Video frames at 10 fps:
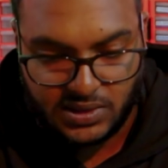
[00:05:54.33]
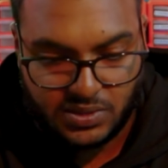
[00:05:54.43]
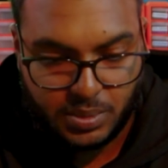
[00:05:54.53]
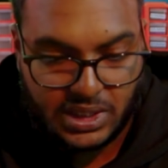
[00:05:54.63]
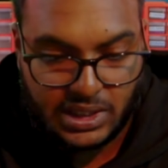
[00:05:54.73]

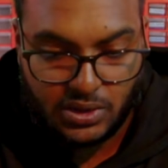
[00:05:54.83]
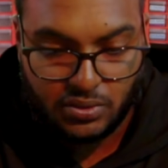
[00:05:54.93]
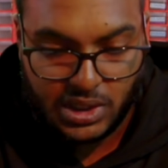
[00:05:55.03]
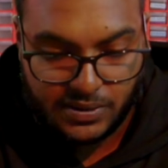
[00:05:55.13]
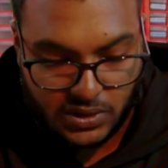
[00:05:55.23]
it's been
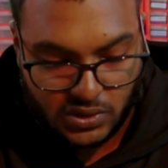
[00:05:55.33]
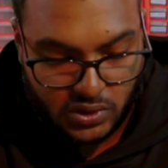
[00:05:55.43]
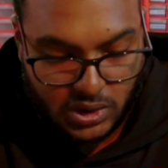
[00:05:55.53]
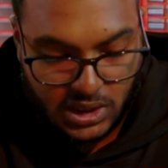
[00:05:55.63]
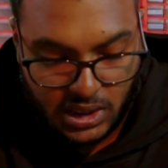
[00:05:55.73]
engraved in
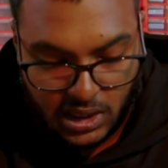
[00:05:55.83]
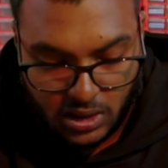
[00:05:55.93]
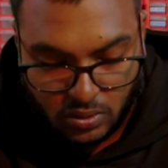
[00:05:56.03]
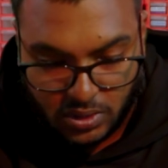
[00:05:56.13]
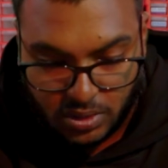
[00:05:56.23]
so it can
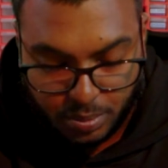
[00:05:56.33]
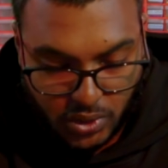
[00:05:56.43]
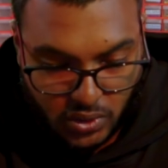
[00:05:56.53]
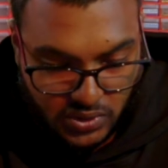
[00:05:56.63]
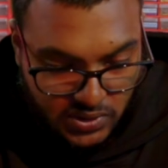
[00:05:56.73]
allow all the components